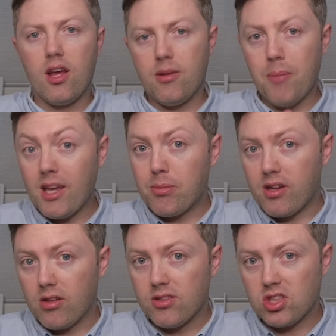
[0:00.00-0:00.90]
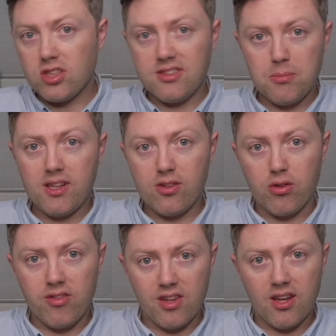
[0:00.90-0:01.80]
Maybe. There's just something to
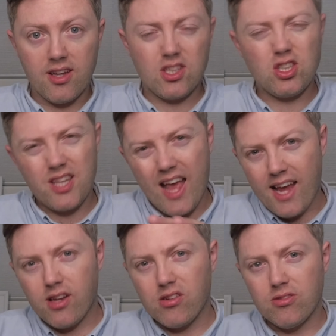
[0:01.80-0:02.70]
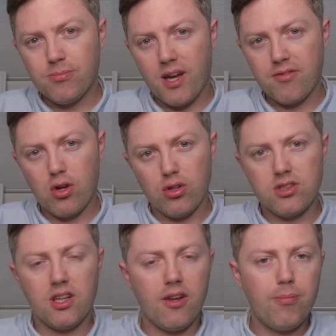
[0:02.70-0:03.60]
consider. It's just an angle I've
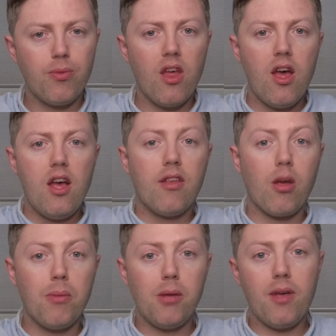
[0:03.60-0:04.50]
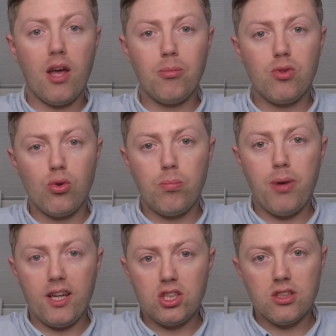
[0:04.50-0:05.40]
got, So maybe I'm too
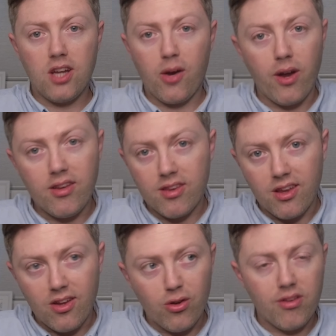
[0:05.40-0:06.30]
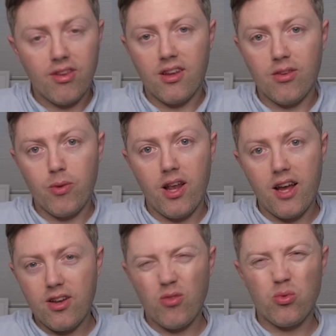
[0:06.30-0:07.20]
patient and crazy, honestly, as well.
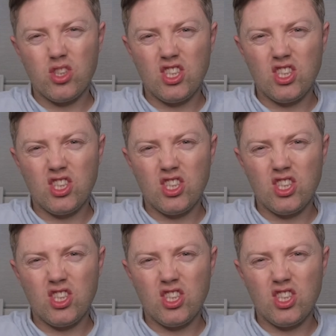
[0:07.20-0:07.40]
I don't